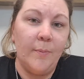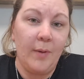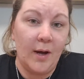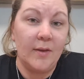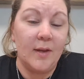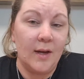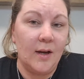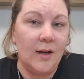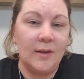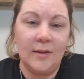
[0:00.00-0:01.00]
but
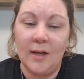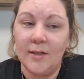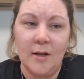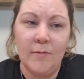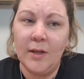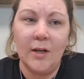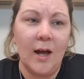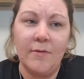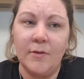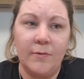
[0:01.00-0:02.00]
I don't think you'll
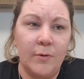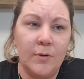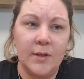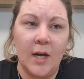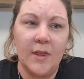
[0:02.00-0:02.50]
have to force it.